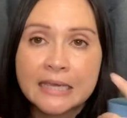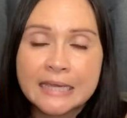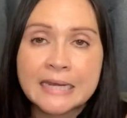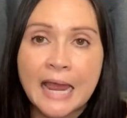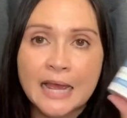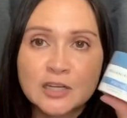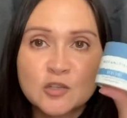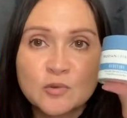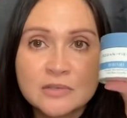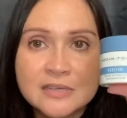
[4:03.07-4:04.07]
It
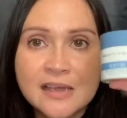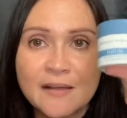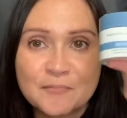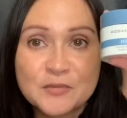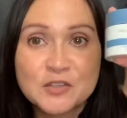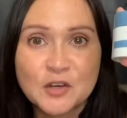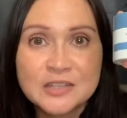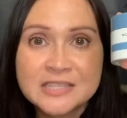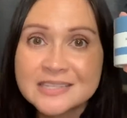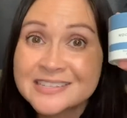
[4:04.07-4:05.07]
actually starts
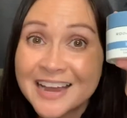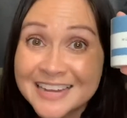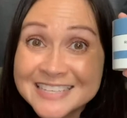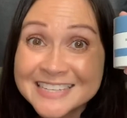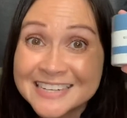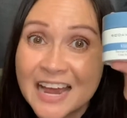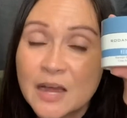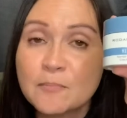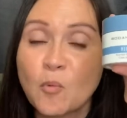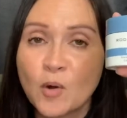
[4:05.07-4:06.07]
to tighten
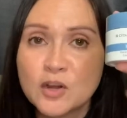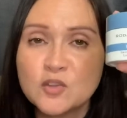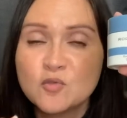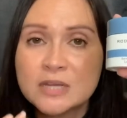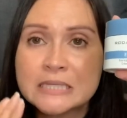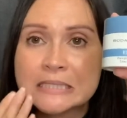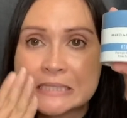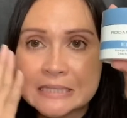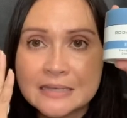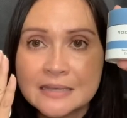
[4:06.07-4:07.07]
up where you can
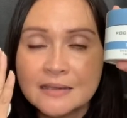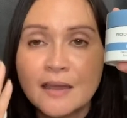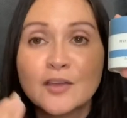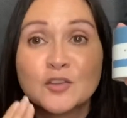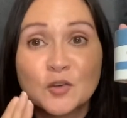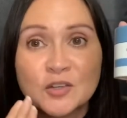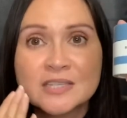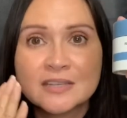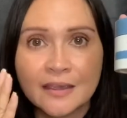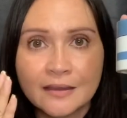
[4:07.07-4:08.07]
see your
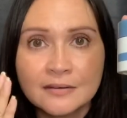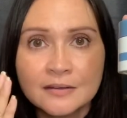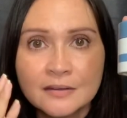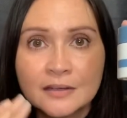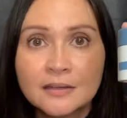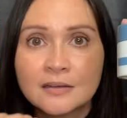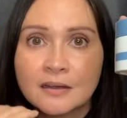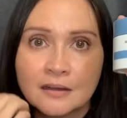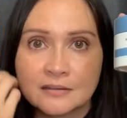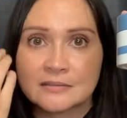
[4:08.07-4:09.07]
skin
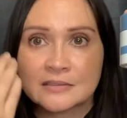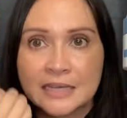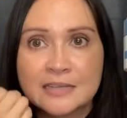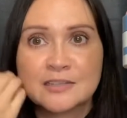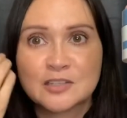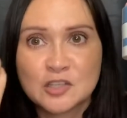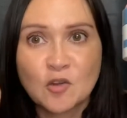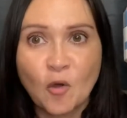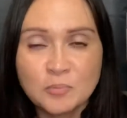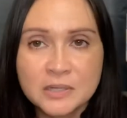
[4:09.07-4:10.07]
like
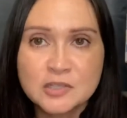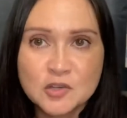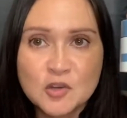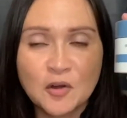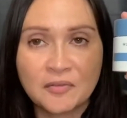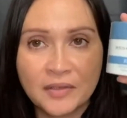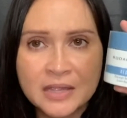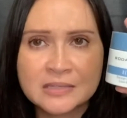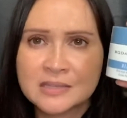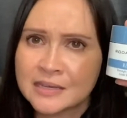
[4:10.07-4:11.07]
sculpted to your
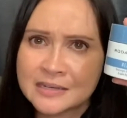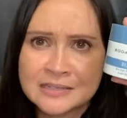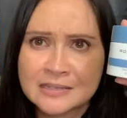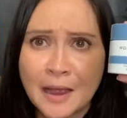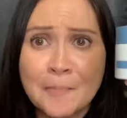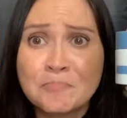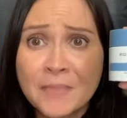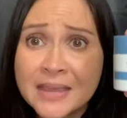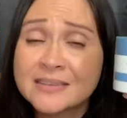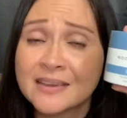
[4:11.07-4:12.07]
face. It is
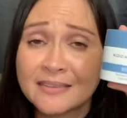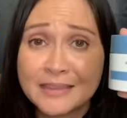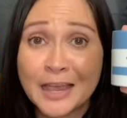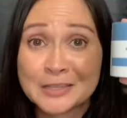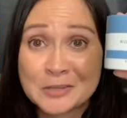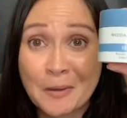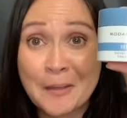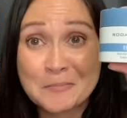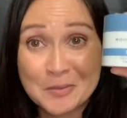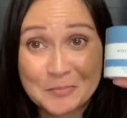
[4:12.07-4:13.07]
amazing and that's why
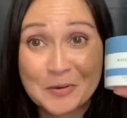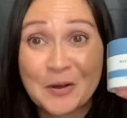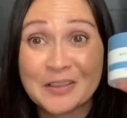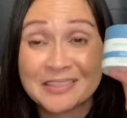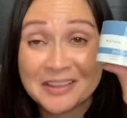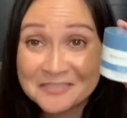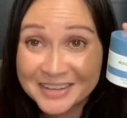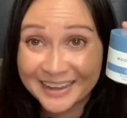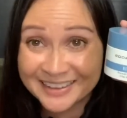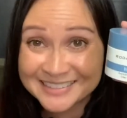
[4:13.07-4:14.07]
people are loving
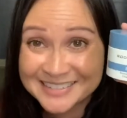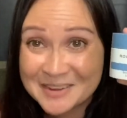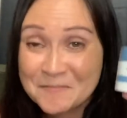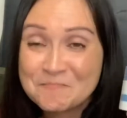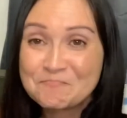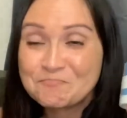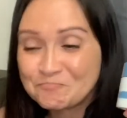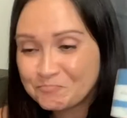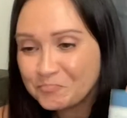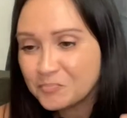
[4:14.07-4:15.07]
it.
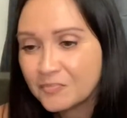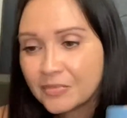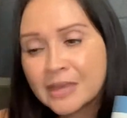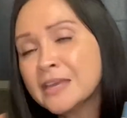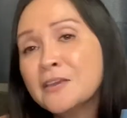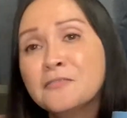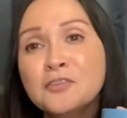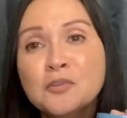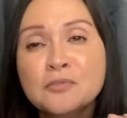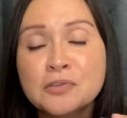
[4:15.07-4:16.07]
If
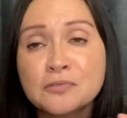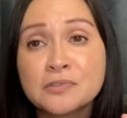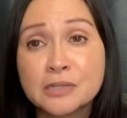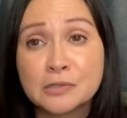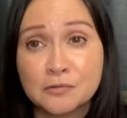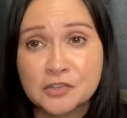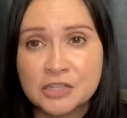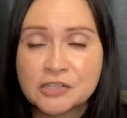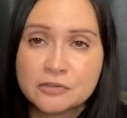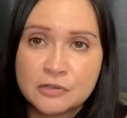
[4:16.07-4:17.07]
you use the lotion,
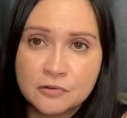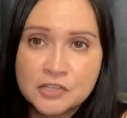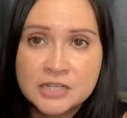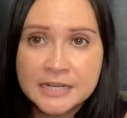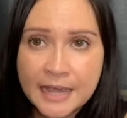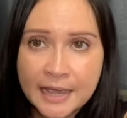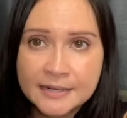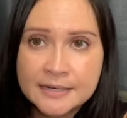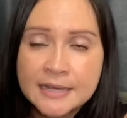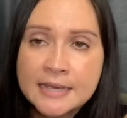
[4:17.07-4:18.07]
so the lotion again
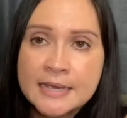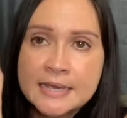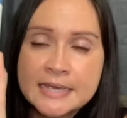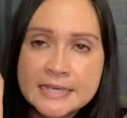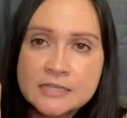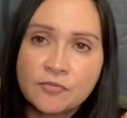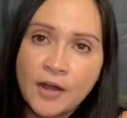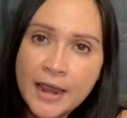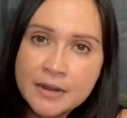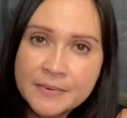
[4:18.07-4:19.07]
is for
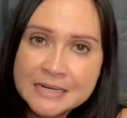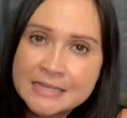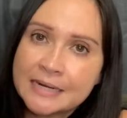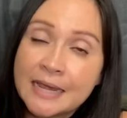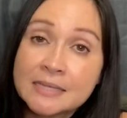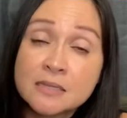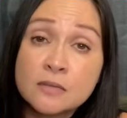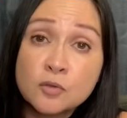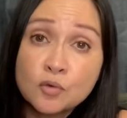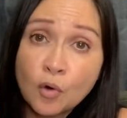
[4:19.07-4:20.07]
anybody that has
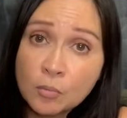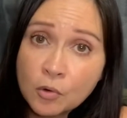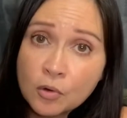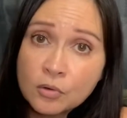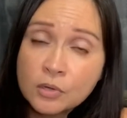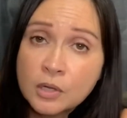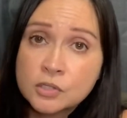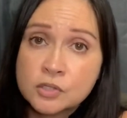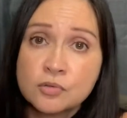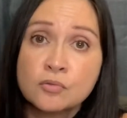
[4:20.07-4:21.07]
normal
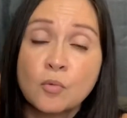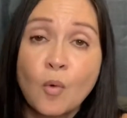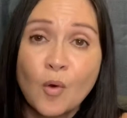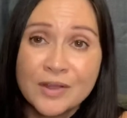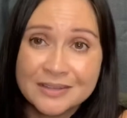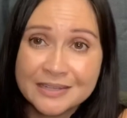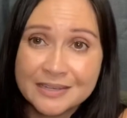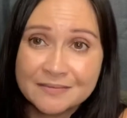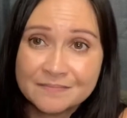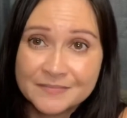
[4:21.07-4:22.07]
to oily
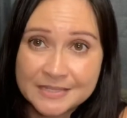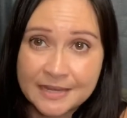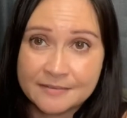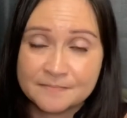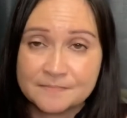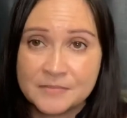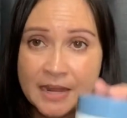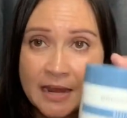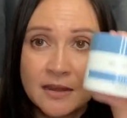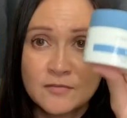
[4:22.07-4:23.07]
skin,
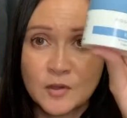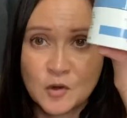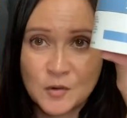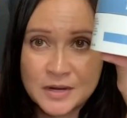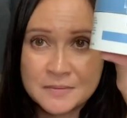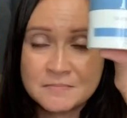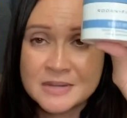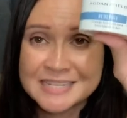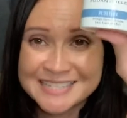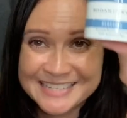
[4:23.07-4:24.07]
okay? The cream,
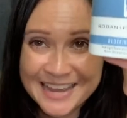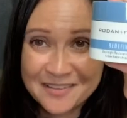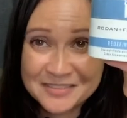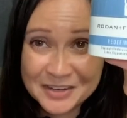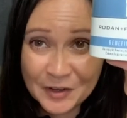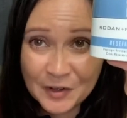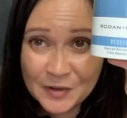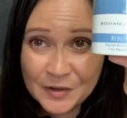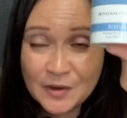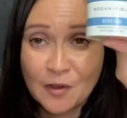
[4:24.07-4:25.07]
because it's heavier,
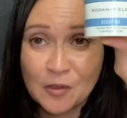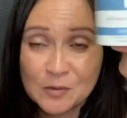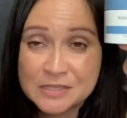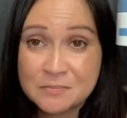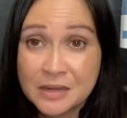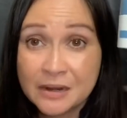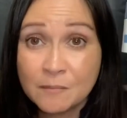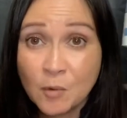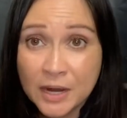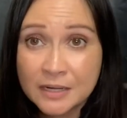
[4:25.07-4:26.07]
although it's a medium
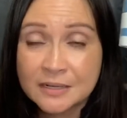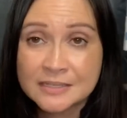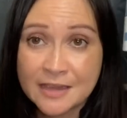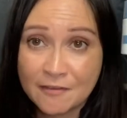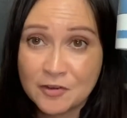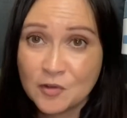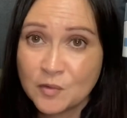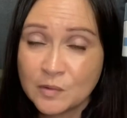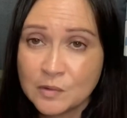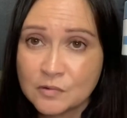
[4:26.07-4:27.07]
weight, it's heavier than
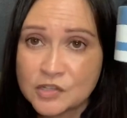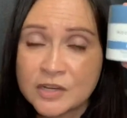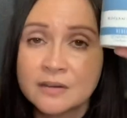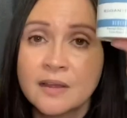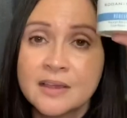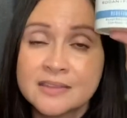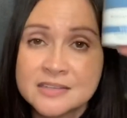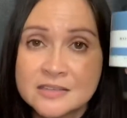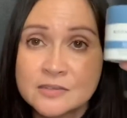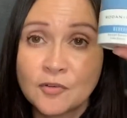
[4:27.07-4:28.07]
the lotion. This
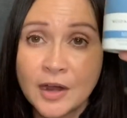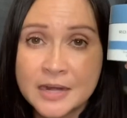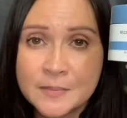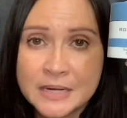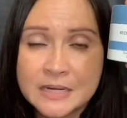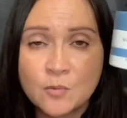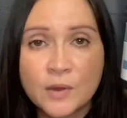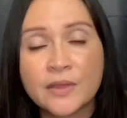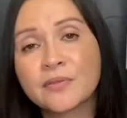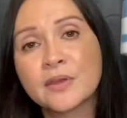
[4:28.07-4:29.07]
is for anybody
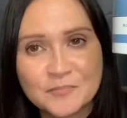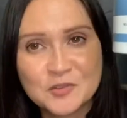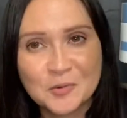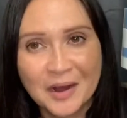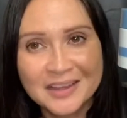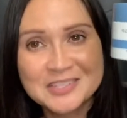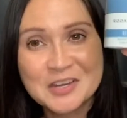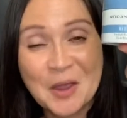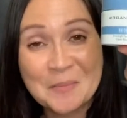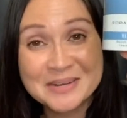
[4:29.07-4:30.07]
with dry to
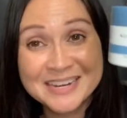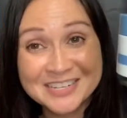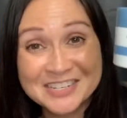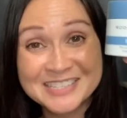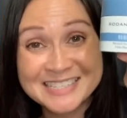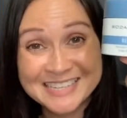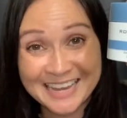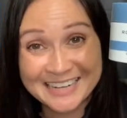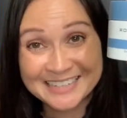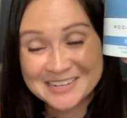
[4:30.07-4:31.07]
combination
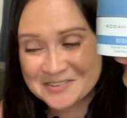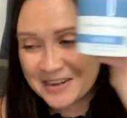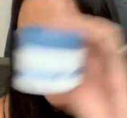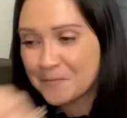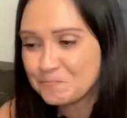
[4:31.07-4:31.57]
skin, all right?